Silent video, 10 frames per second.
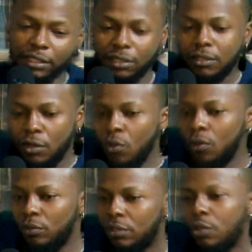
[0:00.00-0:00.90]
hold on.
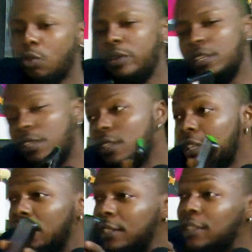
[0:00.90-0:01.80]

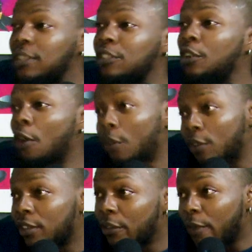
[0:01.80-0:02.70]
This is his girl,
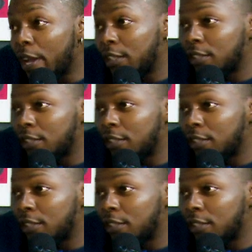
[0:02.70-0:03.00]
right?